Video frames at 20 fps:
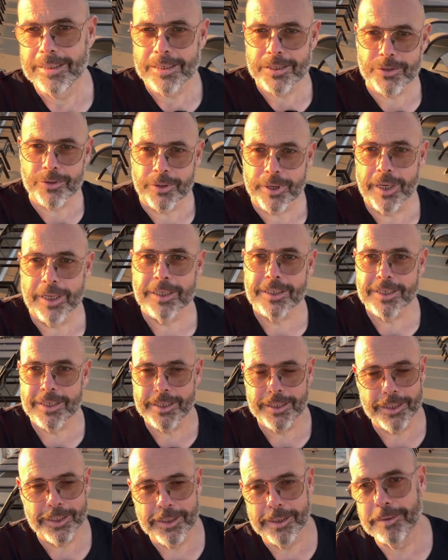As you can
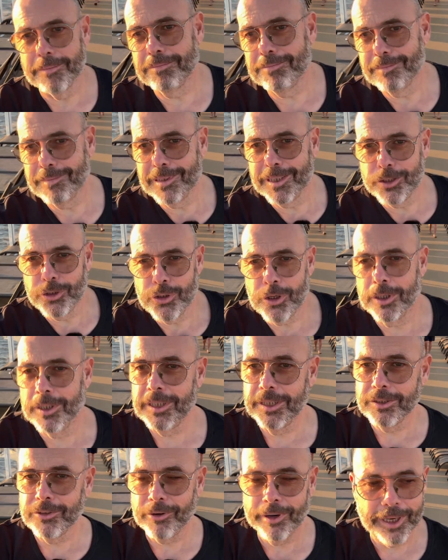see, the
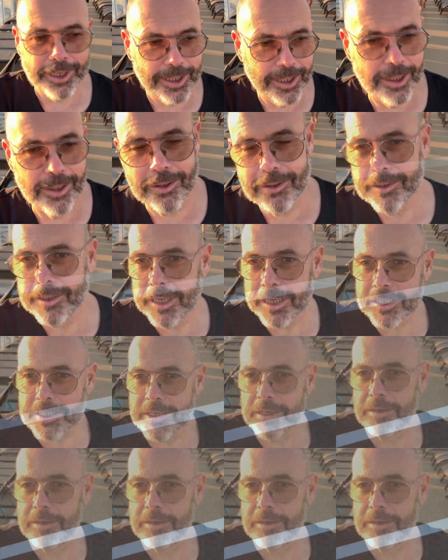jogging track here on deck